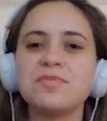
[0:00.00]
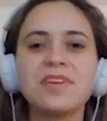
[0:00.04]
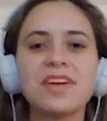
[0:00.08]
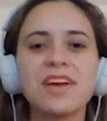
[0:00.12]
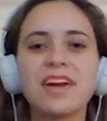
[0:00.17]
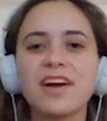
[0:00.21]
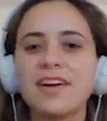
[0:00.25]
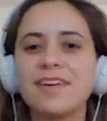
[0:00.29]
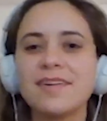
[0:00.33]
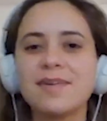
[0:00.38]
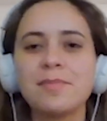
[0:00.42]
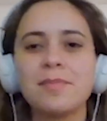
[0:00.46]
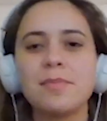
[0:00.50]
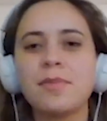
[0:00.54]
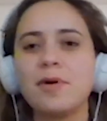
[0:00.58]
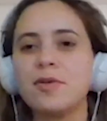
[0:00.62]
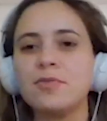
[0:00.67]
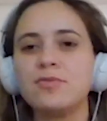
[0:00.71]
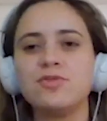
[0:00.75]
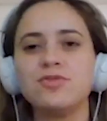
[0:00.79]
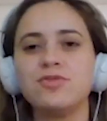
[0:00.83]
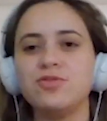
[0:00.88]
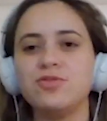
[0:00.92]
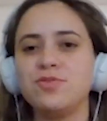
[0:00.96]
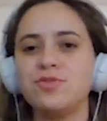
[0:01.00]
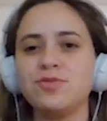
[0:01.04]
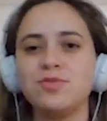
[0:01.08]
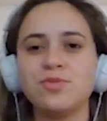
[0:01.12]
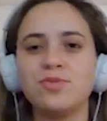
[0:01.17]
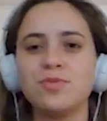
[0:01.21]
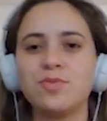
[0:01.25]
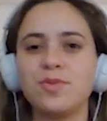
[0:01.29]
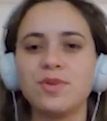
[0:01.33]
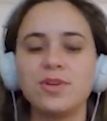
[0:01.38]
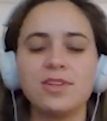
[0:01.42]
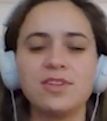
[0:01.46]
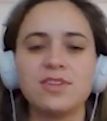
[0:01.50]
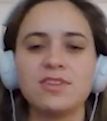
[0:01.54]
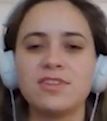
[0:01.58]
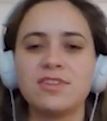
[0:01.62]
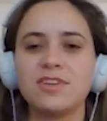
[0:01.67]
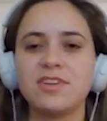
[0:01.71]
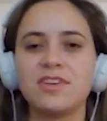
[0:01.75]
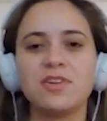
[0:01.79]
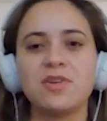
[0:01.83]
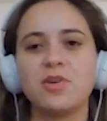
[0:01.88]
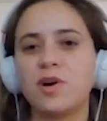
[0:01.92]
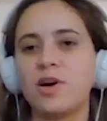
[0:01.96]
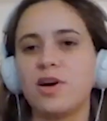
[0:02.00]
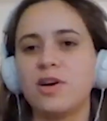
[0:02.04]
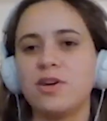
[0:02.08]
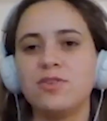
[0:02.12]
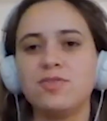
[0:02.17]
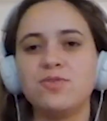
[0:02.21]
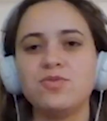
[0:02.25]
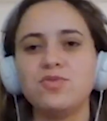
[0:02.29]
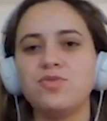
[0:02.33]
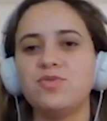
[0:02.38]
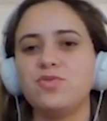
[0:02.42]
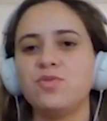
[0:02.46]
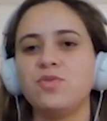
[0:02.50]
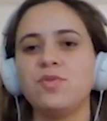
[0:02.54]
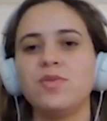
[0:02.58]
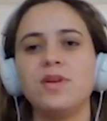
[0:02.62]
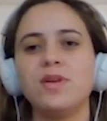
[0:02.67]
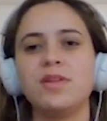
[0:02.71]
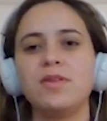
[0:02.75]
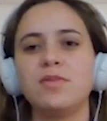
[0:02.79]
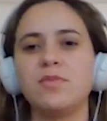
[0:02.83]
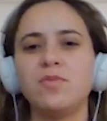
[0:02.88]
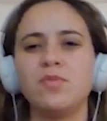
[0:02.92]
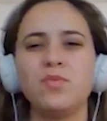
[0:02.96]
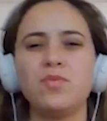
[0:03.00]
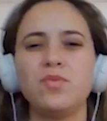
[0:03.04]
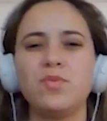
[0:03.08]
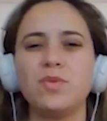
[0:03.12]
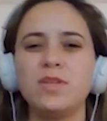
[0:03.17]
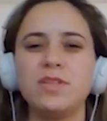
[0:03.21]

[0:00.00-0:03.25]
care about you, what are you doing,